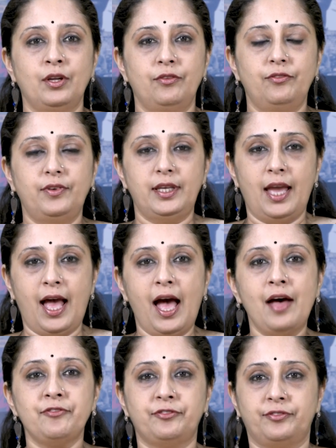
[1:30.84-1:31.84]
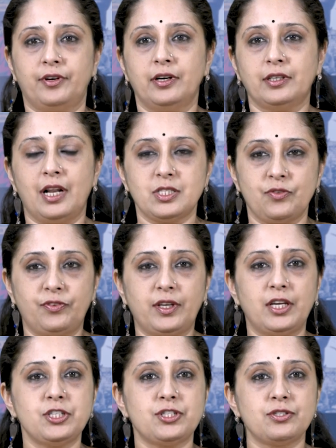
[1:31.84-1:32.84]
We have
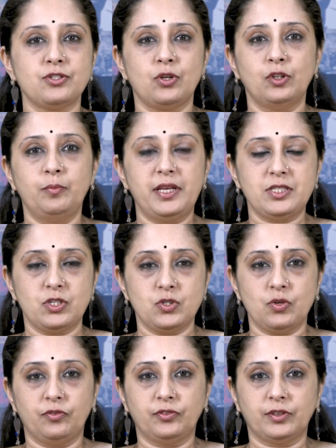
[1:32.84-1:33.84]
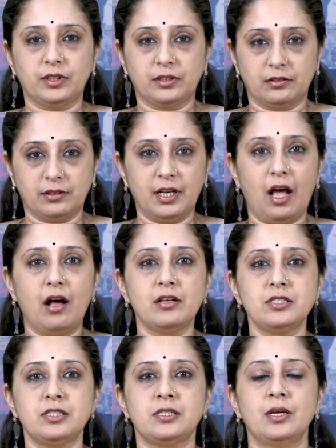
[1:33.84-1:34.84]
classifications on the basis of
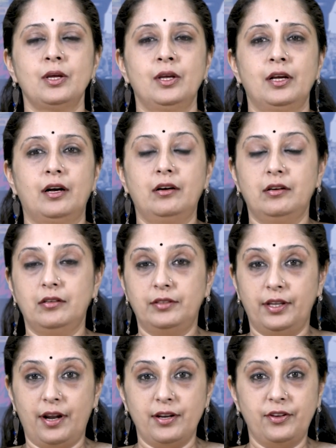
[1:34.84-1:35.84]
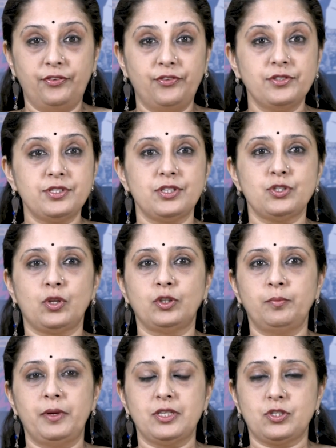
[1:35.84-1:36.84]
class, there are differences on the
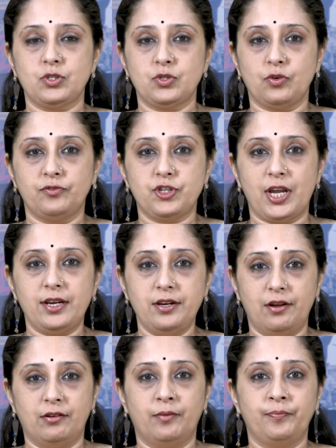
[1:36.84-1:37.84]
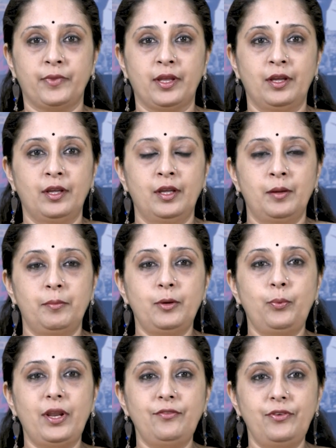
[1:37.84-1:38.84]
basis of gender. But
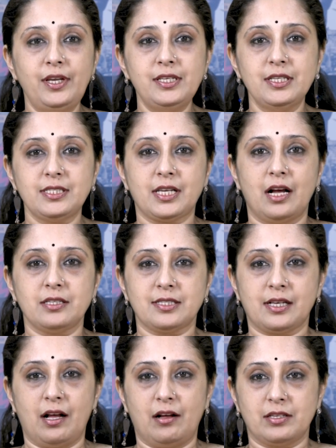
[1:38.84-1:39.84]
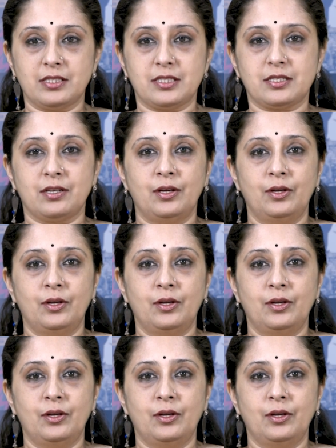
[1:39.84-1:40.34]
when we discuss caste,